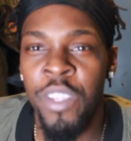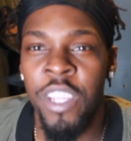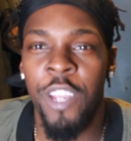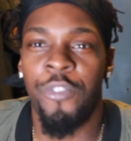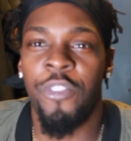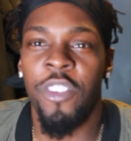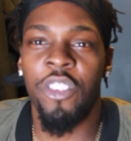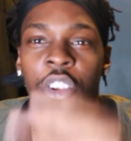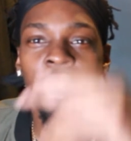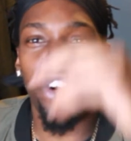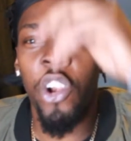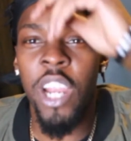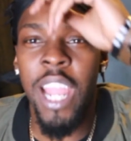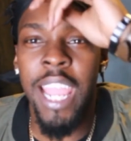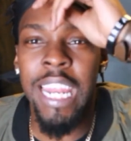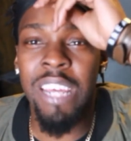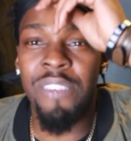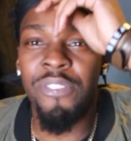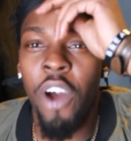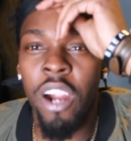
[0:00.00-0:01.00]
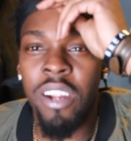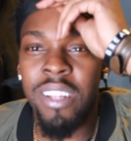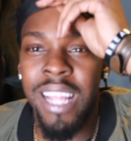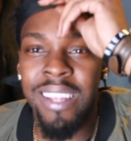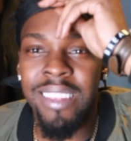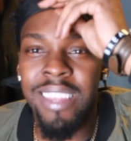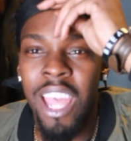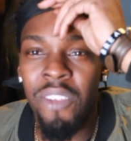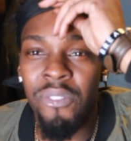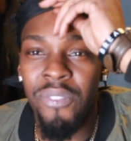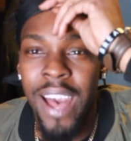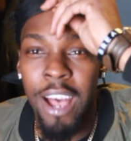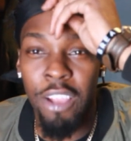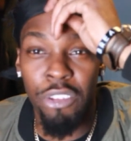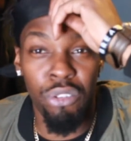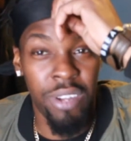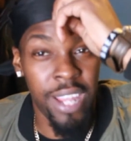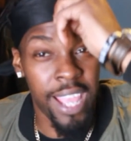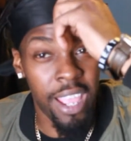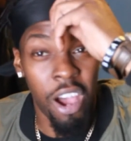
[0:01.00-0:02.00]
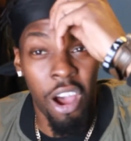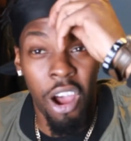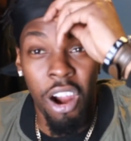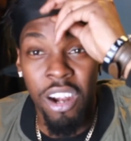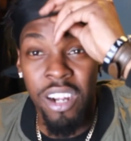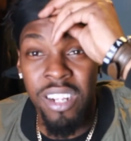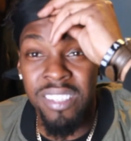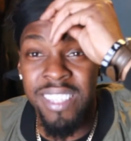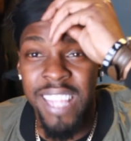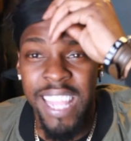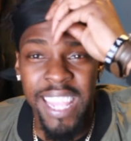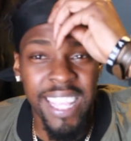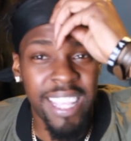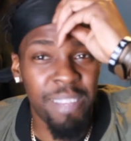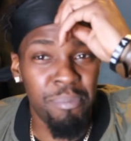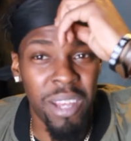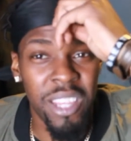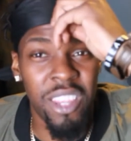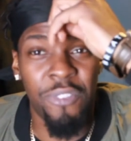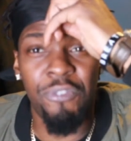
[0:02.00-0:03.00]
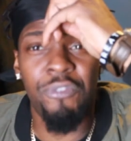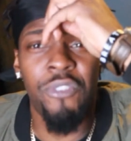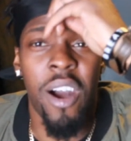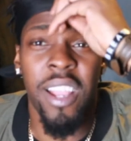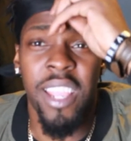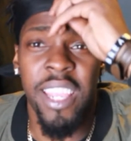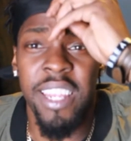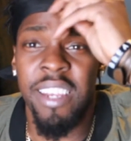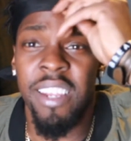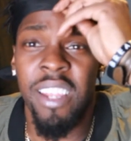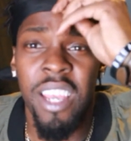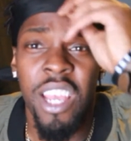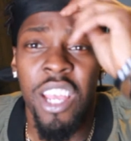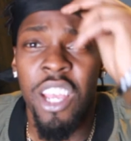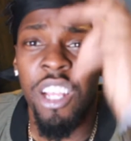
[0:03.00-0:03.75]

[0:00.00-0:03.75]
If it's a creative art that they value, they are artists, they motherfucking